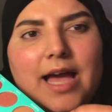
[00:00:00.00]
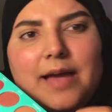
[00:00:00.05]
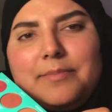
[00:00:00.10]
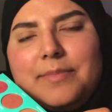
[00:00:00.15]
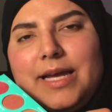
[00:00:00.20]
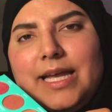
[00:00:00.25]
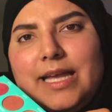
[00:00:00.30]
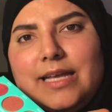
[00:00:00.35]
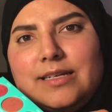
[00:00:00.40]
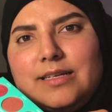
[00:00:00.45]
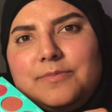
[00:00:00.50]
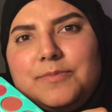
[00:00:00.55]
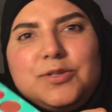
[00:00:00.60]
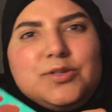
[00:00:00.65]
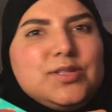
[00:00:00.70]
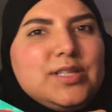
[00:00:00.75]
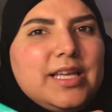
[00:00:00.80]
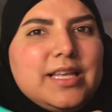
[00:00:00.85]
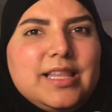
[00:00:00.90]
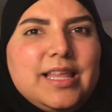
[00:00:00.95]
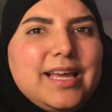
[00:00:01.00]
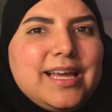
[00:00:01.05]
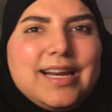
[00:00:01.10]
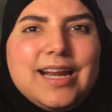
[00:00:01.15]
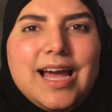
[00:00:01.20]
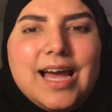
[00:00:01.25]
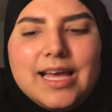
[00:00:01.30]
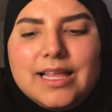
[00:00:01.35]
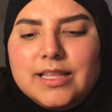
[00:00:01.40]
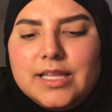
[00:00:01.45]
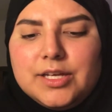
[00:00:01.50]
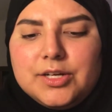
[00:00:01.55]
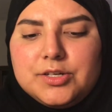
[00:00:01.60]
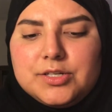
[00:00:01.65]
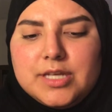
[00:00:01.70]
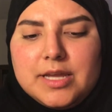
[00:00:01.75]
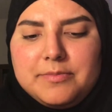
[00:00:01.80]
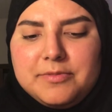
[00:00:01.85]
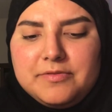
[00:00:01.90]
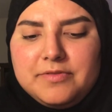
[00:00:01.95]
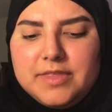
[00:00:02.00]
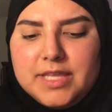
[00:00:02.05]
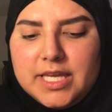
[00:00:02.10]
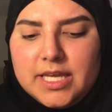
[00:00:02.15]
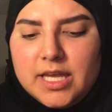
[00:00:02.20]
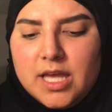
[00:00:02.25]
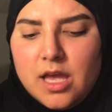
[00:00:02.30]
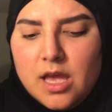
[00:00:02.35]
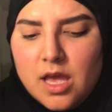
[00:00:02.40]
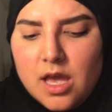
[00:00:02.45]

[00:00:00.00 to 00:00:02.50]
I might end up using it like an eyeliner type of thing,